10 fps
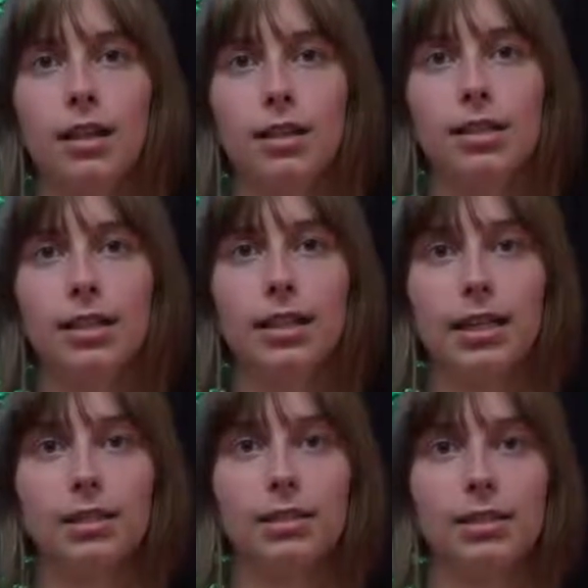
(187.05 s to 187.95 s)
This
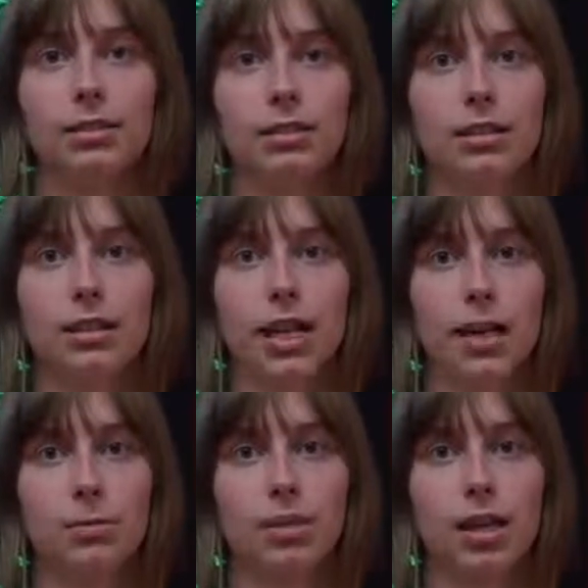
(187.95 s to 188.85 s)
collected the users'
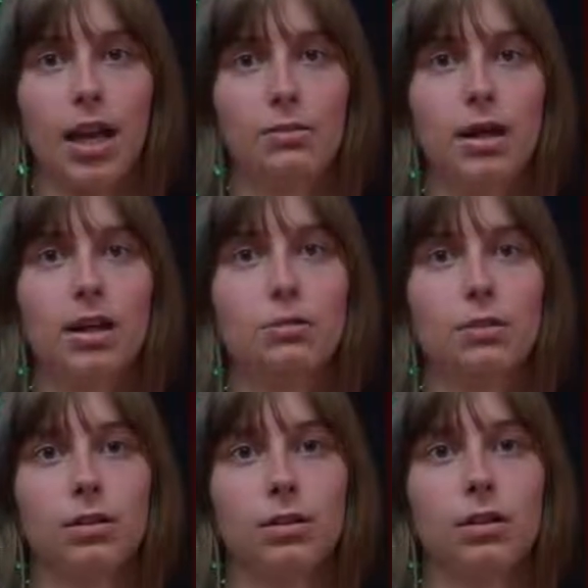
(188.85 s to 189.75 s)
names and
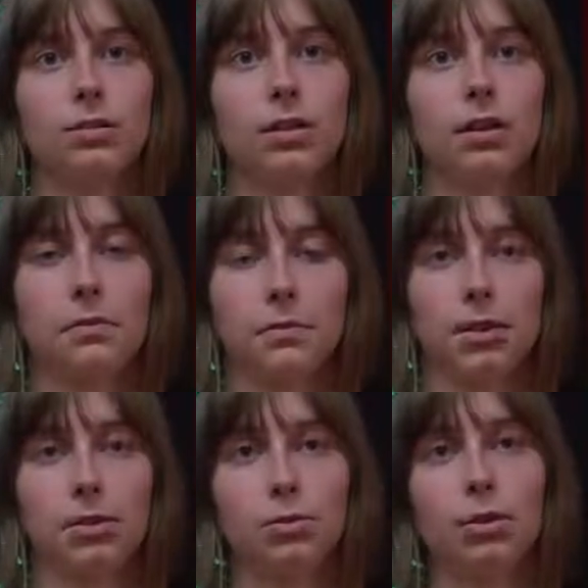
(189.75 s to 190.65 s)
passwords of the
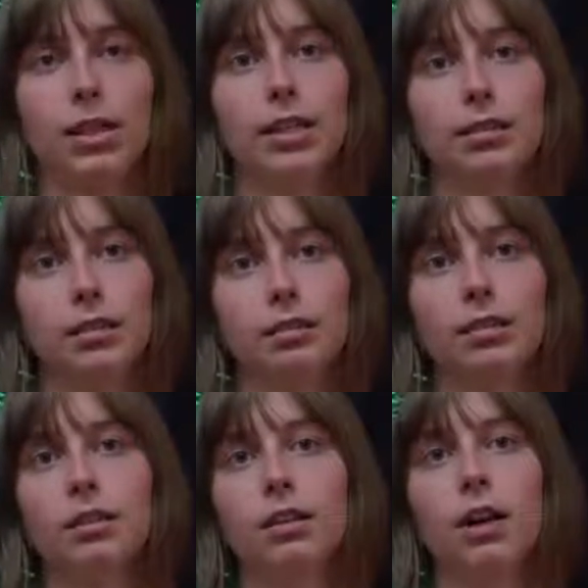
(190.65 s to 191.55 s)
government's employees.
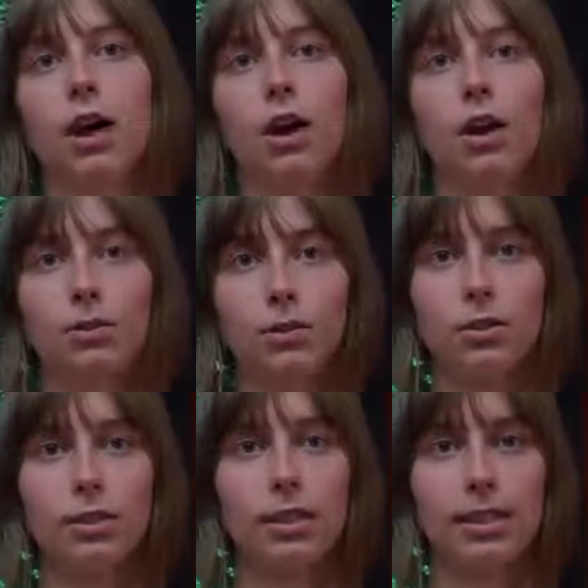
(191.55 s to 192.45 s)
Over
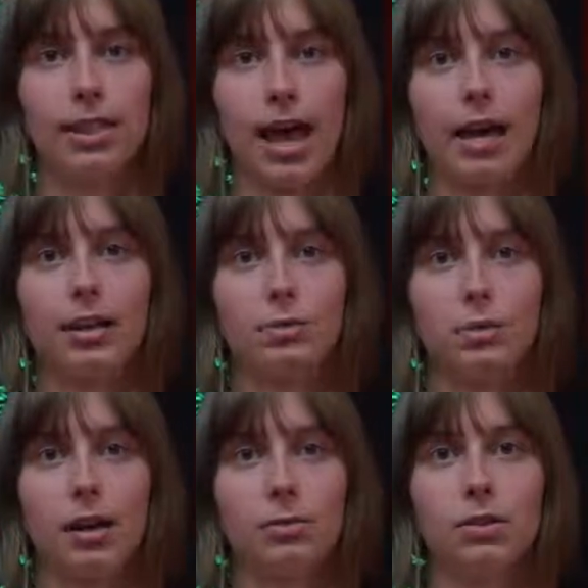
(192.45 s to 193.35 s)
2 years, the hackers
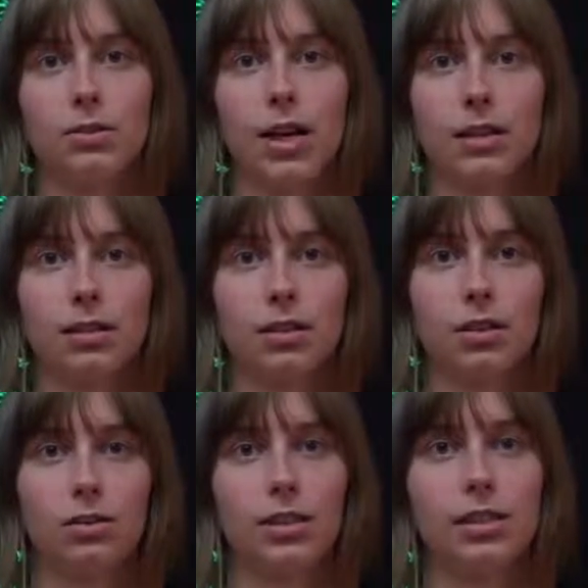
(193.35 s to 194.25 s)
were able to access
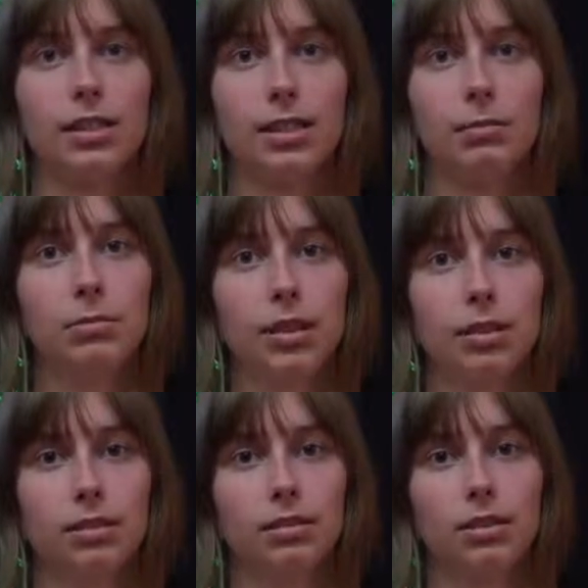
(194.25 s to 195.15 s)
over 60
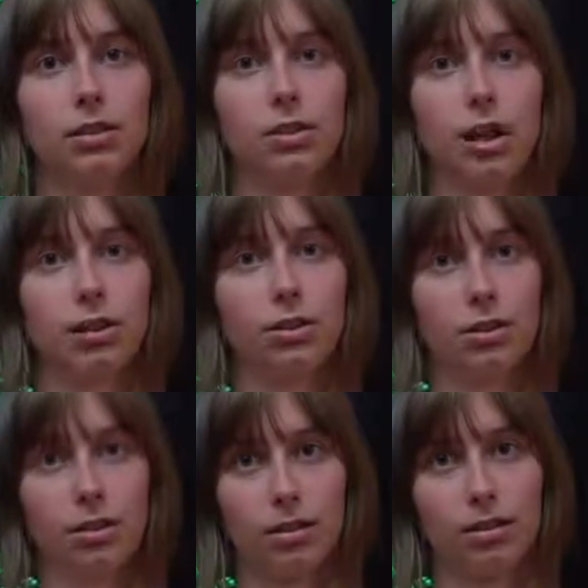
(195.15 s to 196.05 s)
million Australian
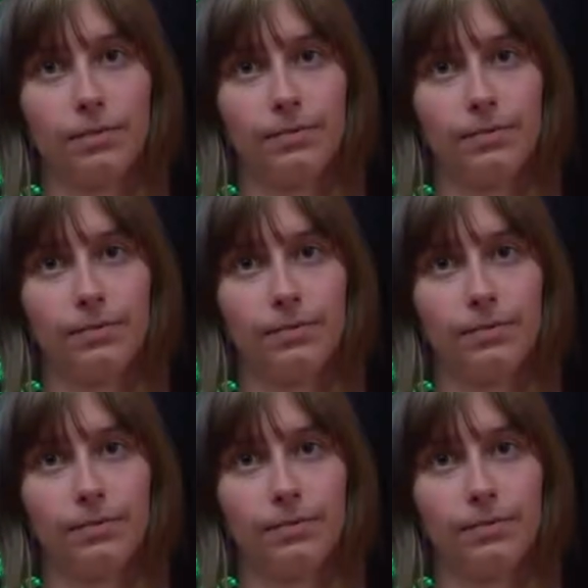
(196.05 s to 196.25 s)
dollars.